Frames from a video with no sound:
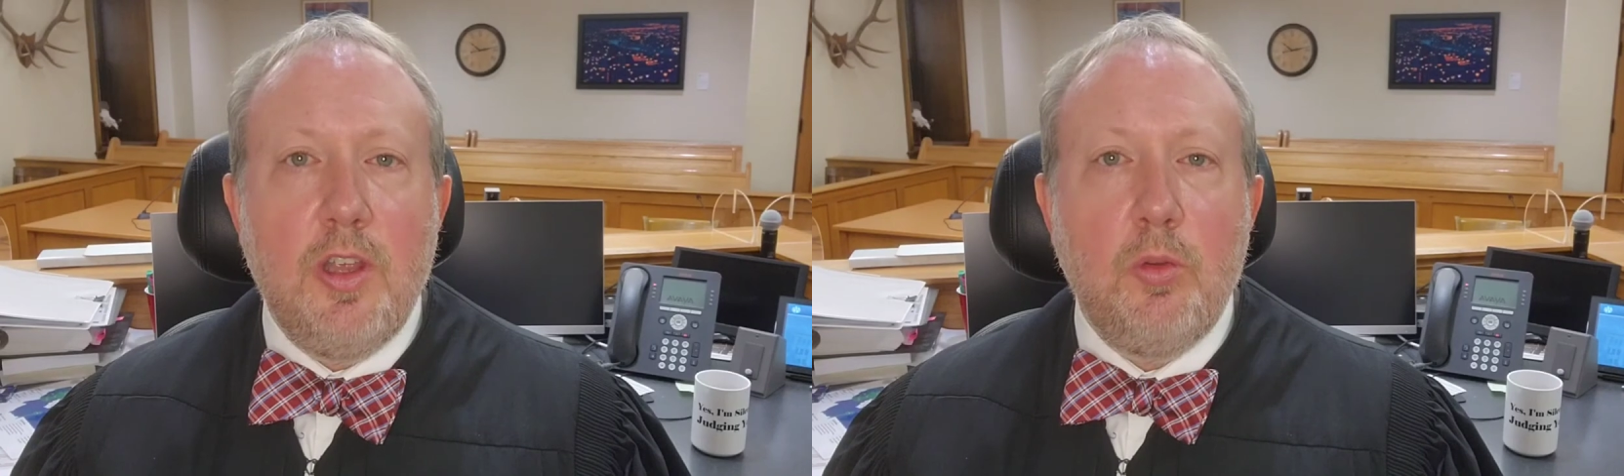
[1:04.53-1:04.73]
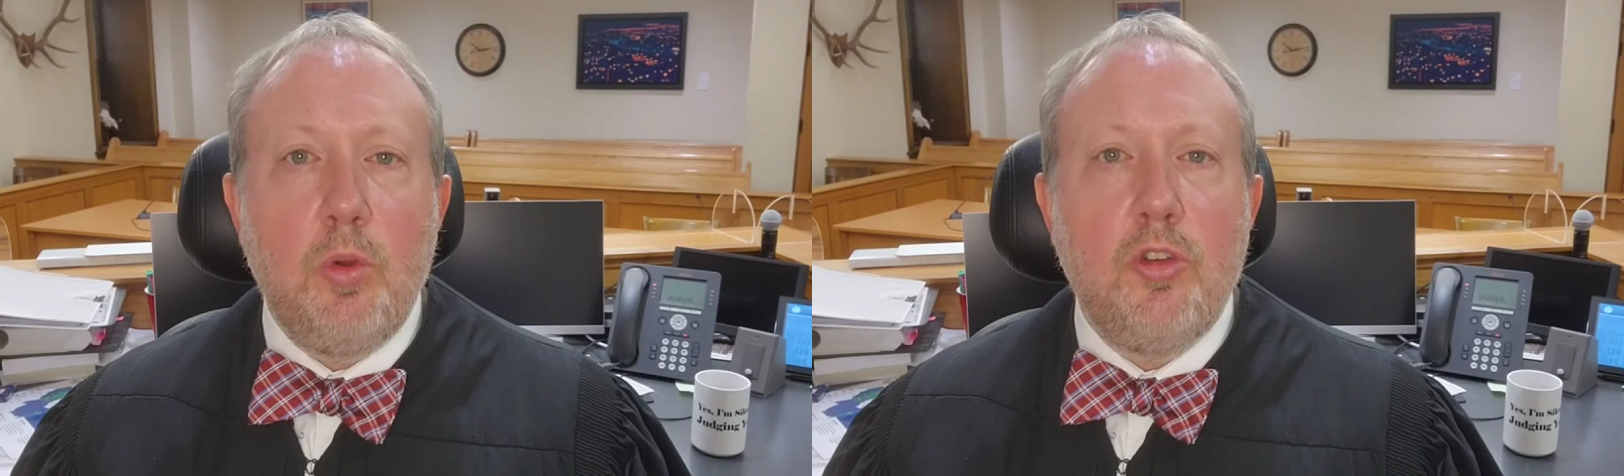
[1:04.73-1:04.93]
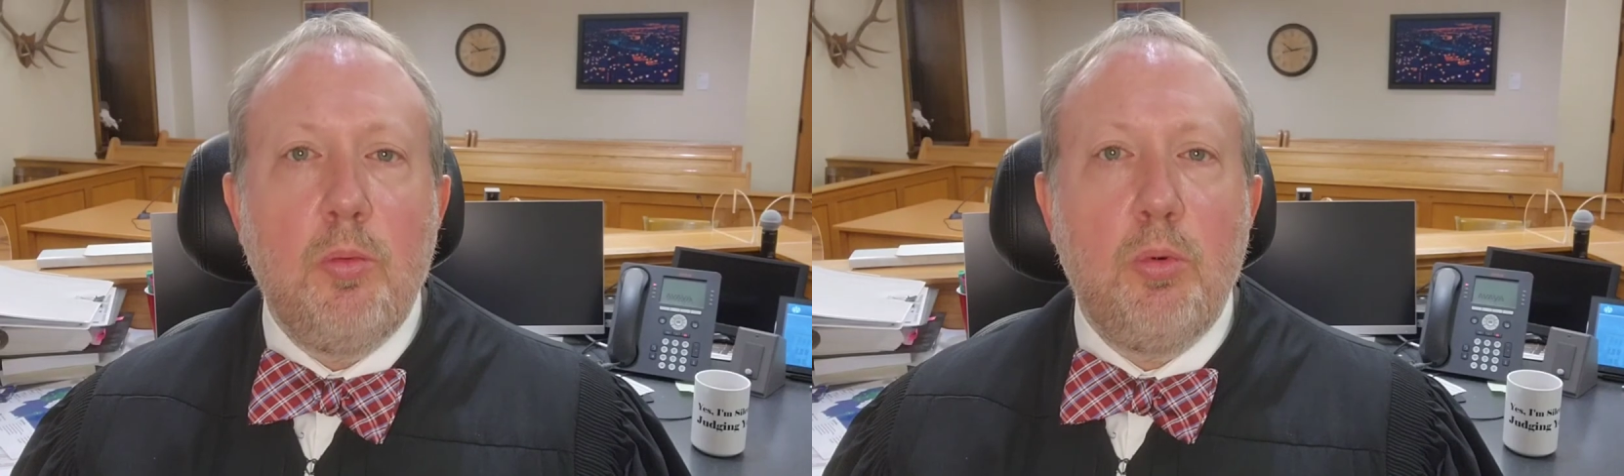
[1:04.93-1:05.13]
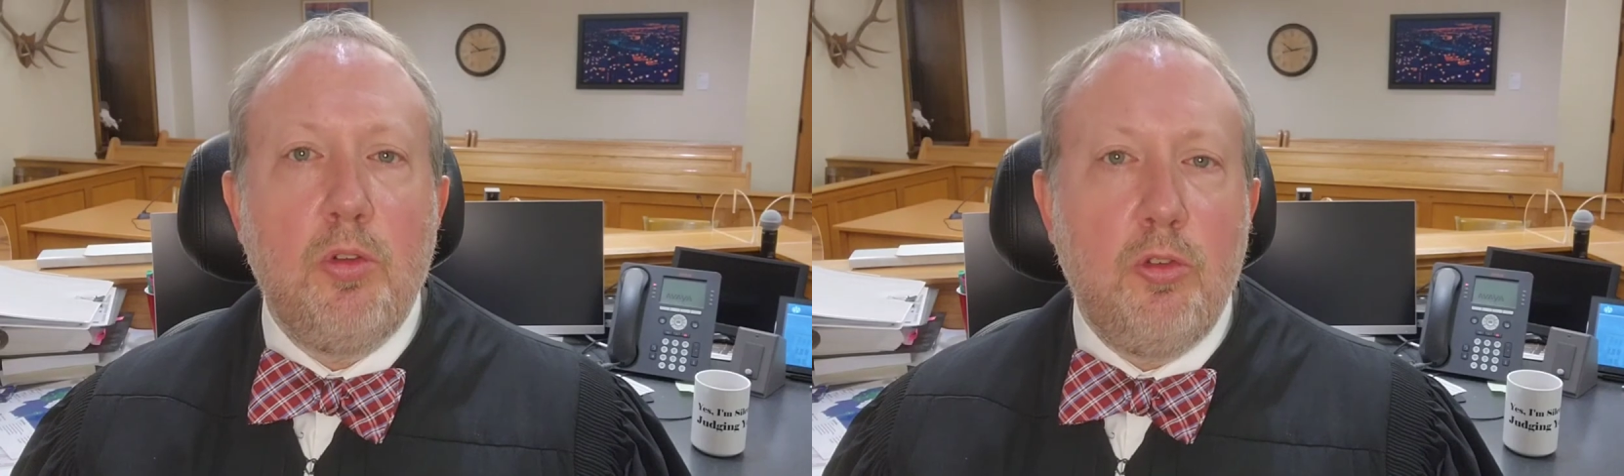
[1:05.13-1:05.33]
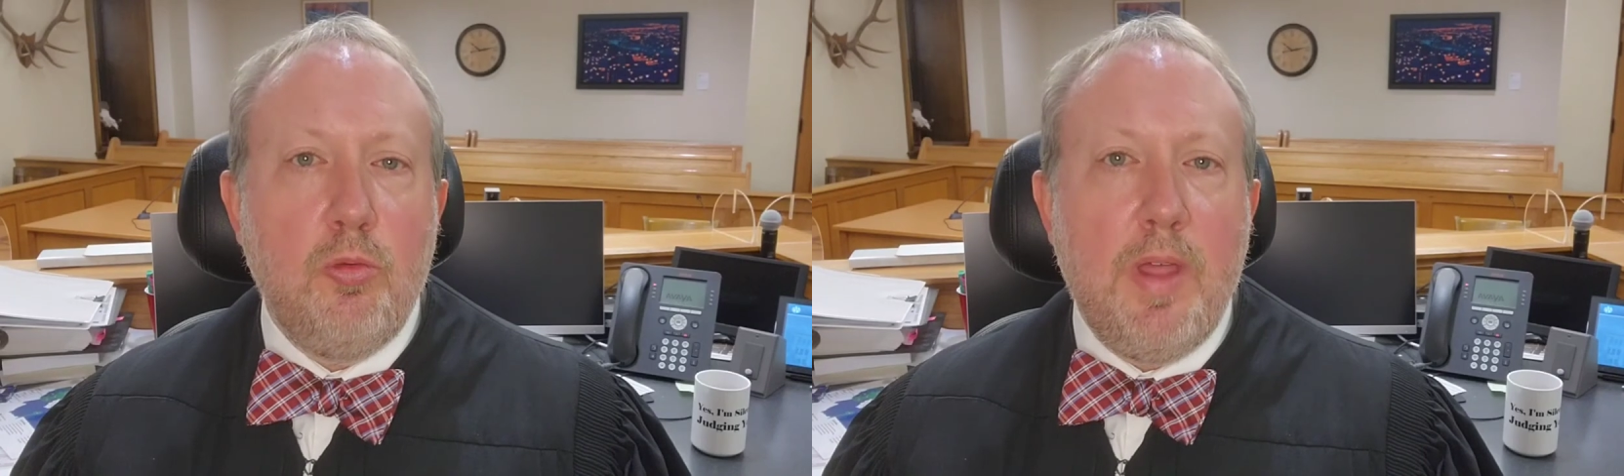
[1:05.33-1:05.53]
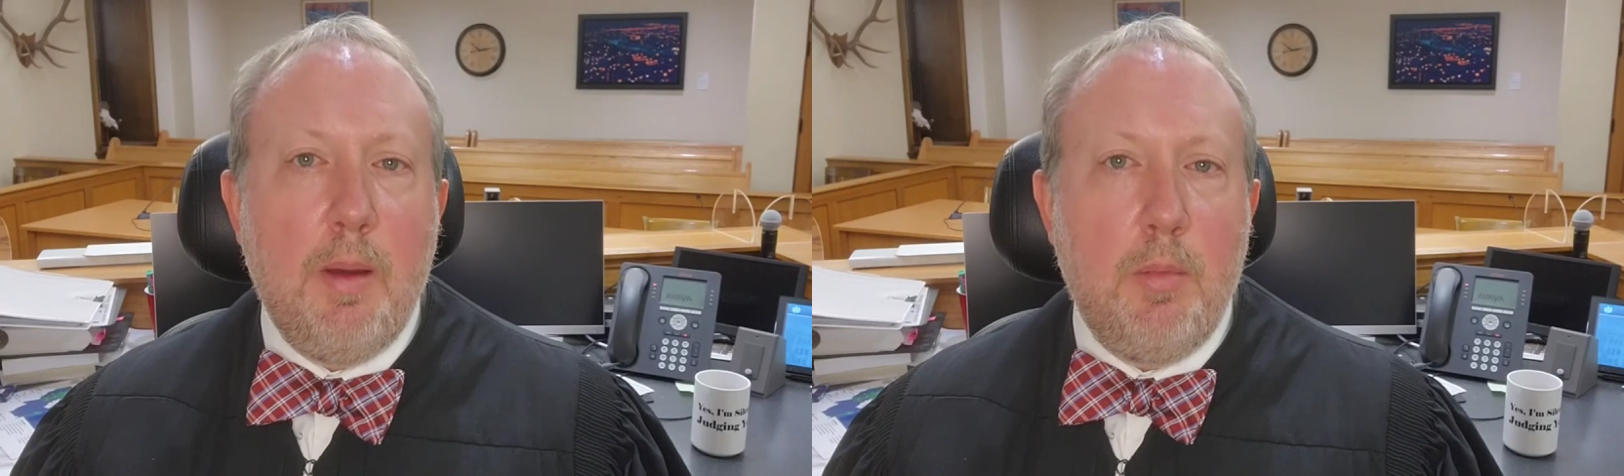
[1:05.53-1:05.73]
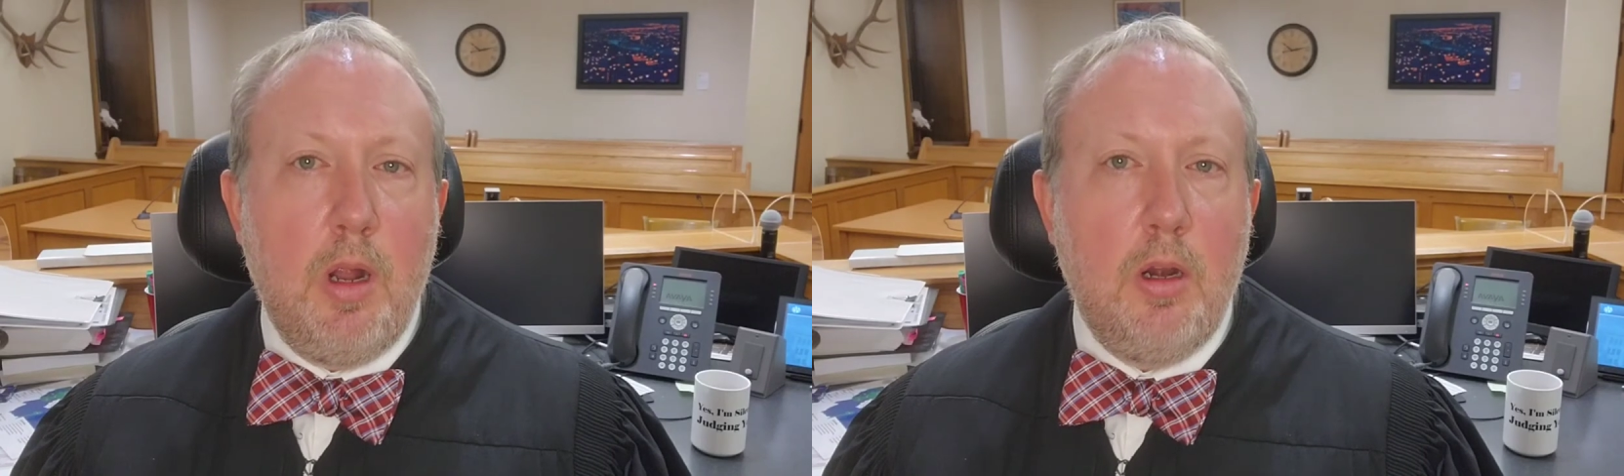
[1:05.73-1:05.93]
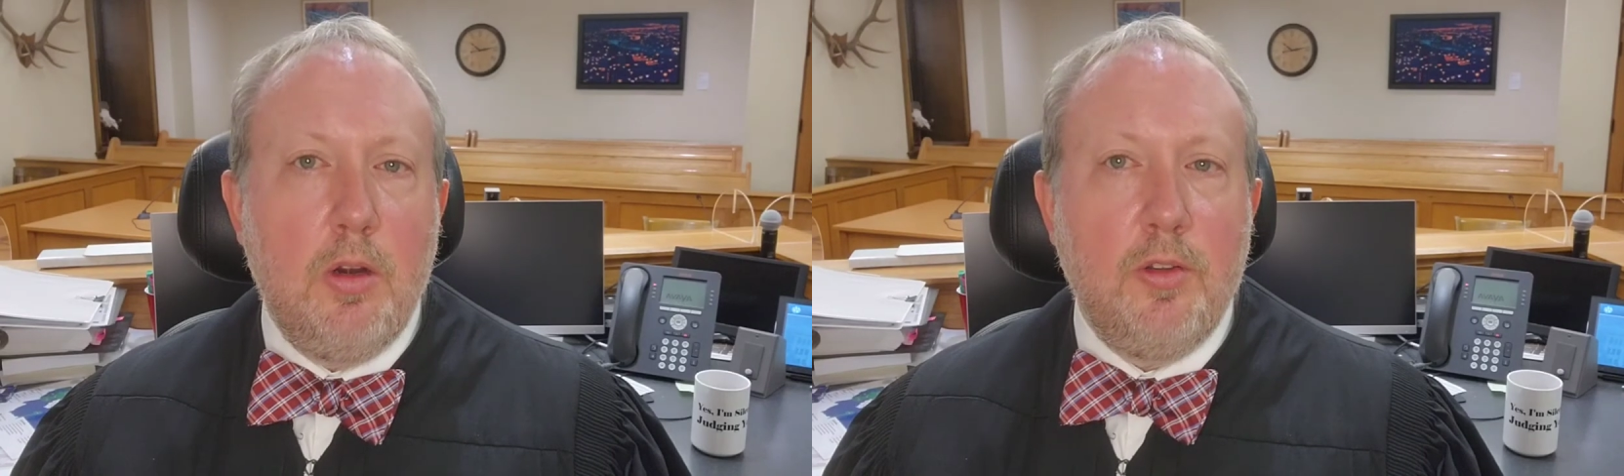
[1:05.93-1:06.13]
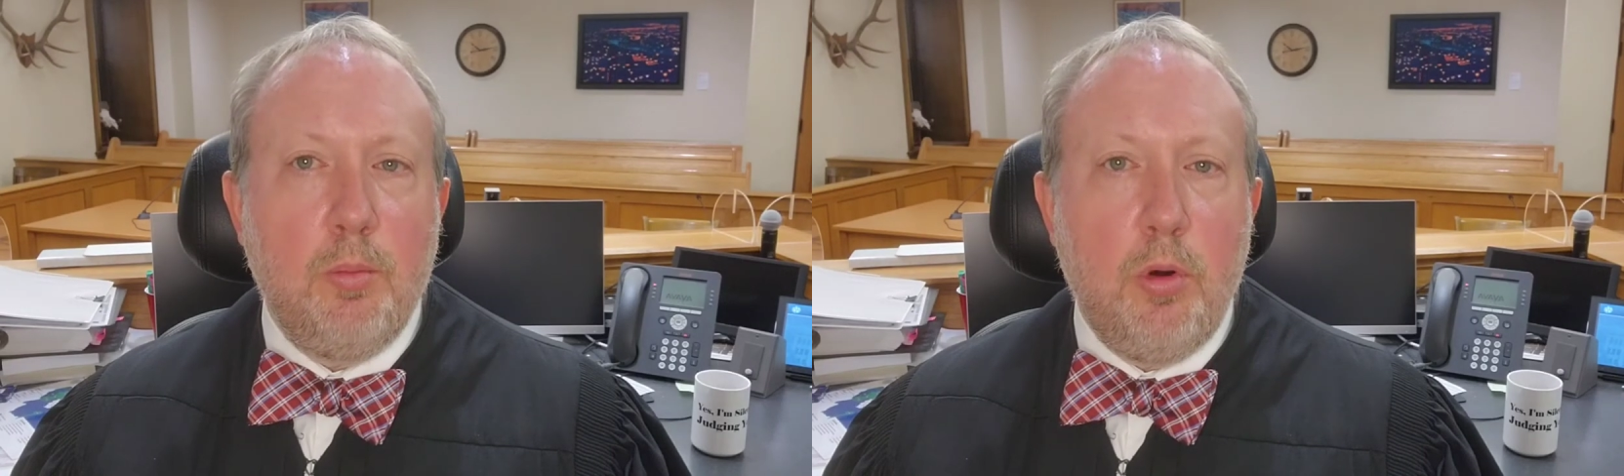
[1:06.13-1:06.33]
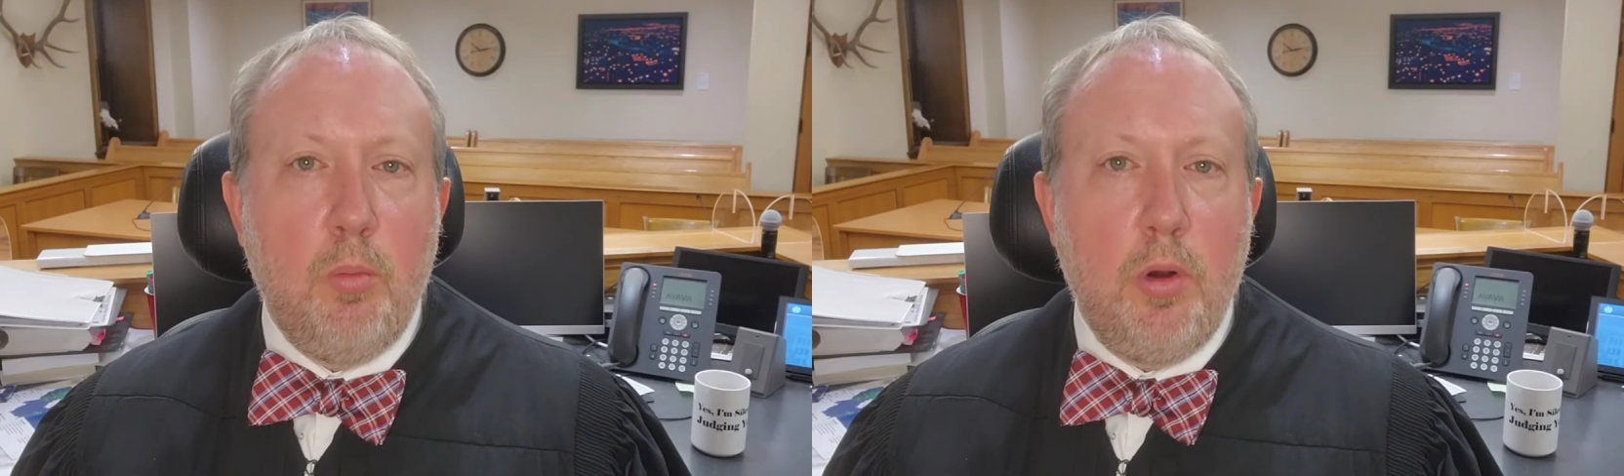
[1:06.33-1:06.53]
says we should presume that monitor is
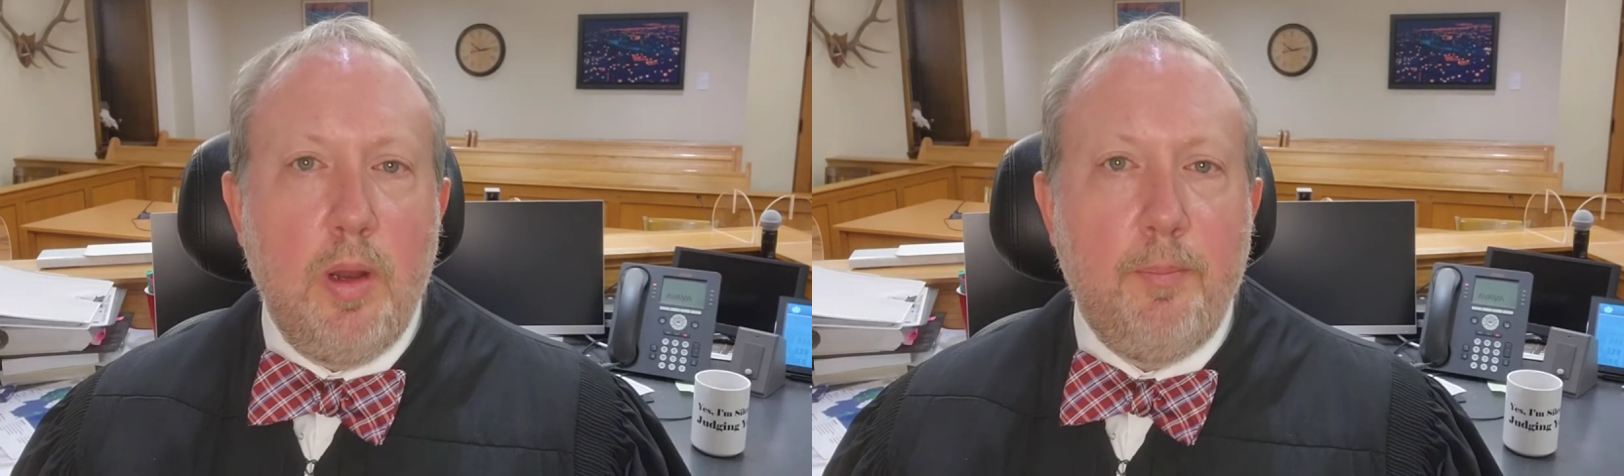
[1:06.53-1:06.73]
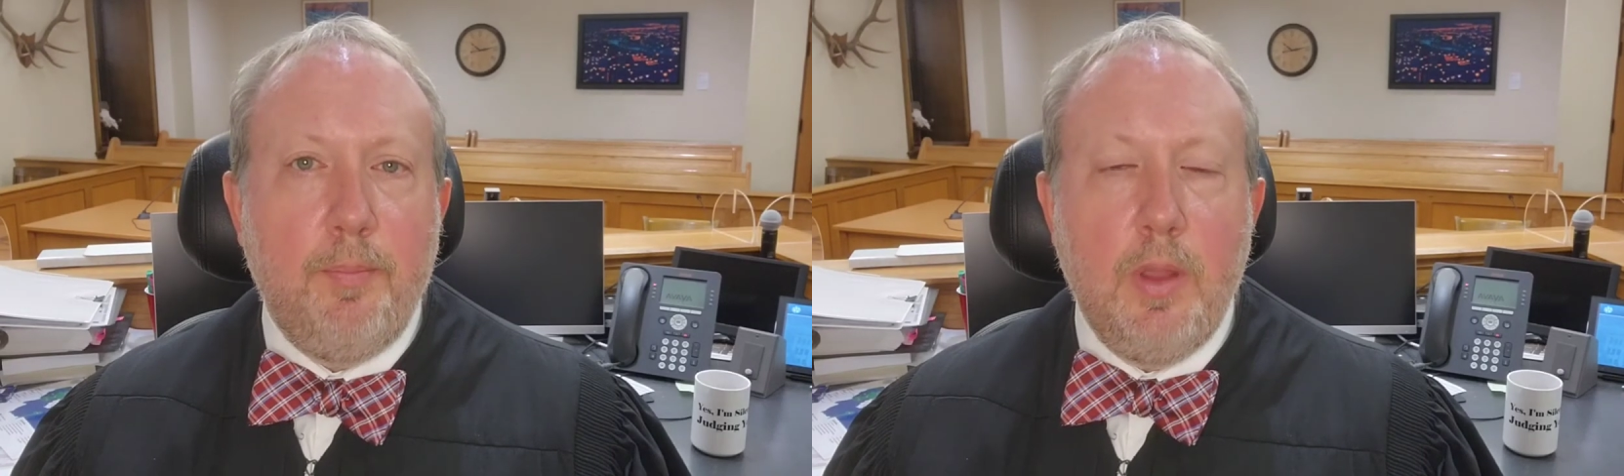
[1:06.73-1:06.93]
appropriate.